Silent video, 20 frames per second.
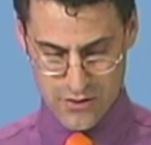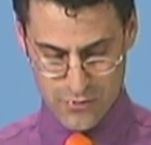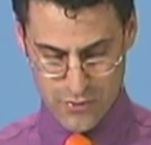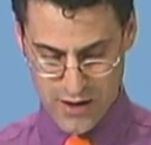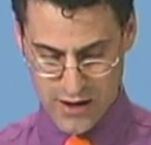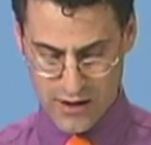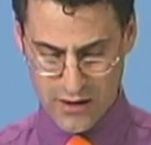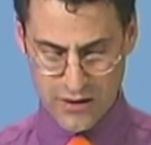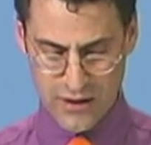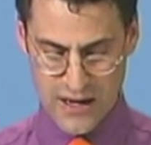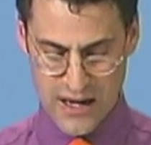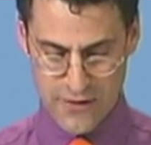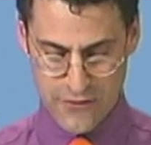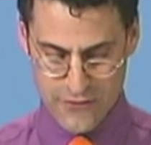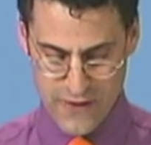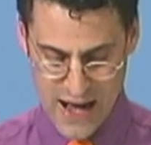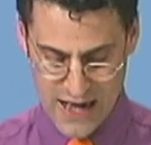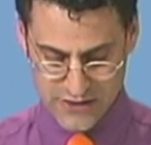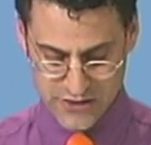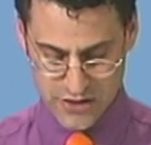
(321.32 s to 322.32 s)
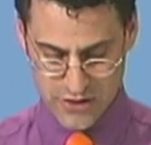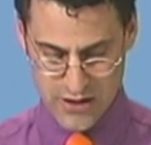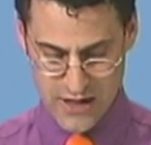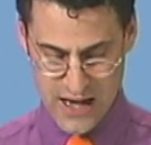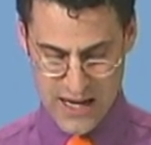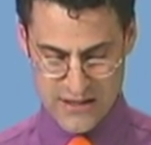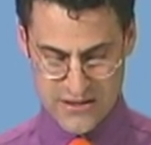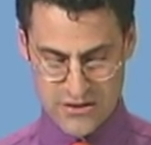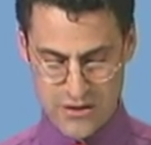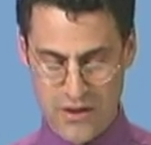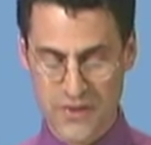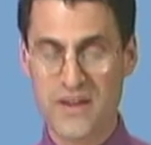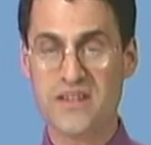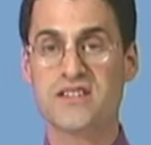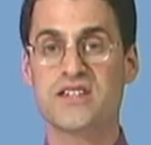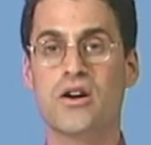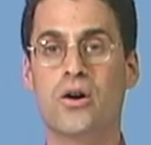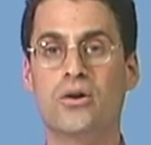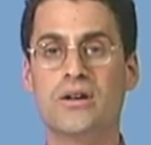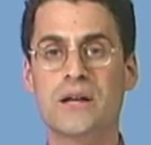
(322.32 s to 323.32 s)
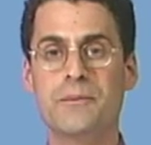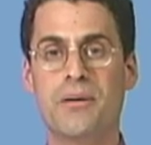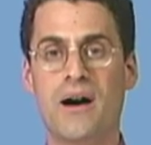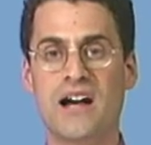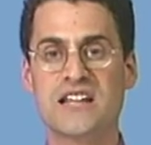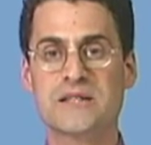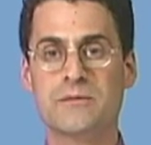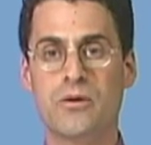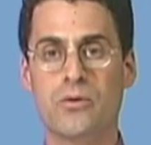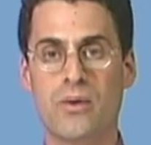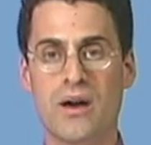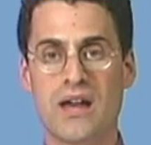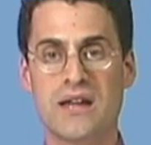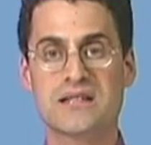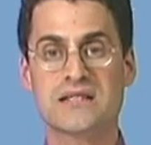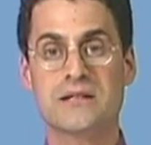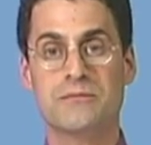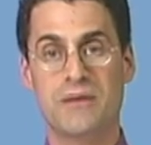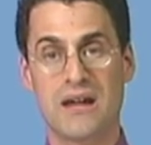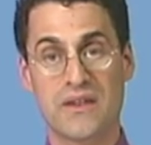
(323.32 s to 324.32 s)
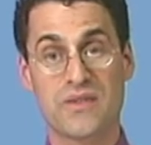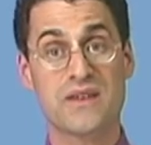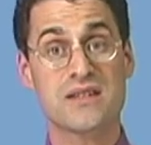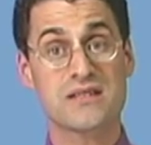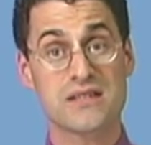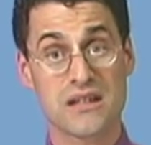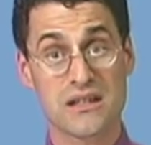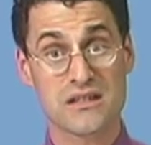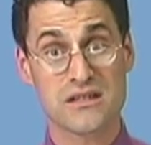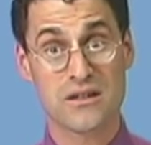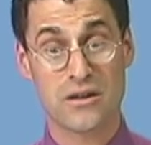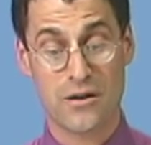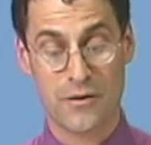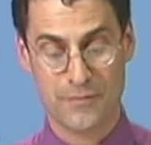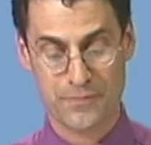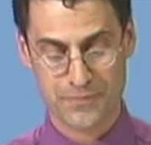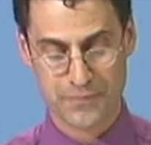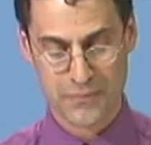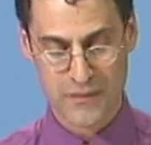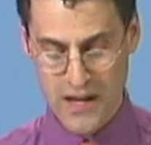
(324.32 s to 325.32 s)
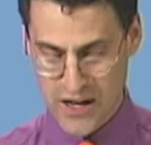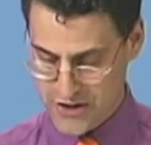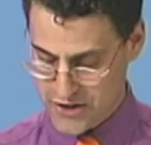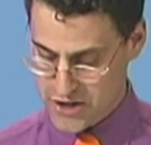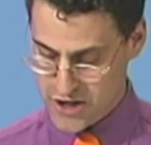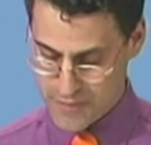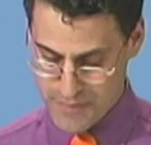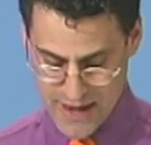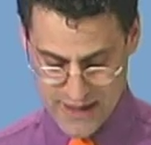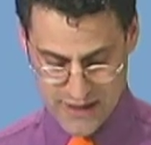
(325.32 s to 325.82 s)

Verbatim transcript: well, I factored and saw these are the only possible ways to make this thing 0. And you can go